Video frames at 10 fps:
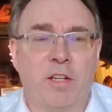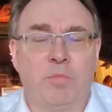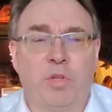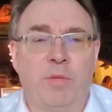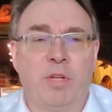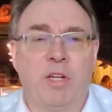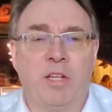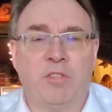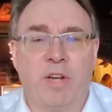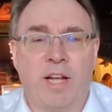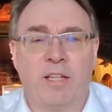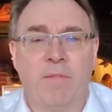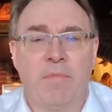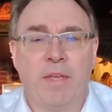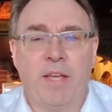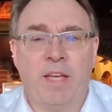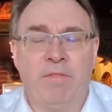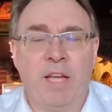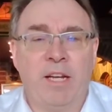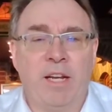long employment contract,
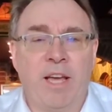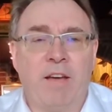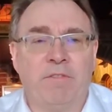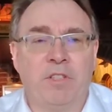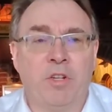if they left,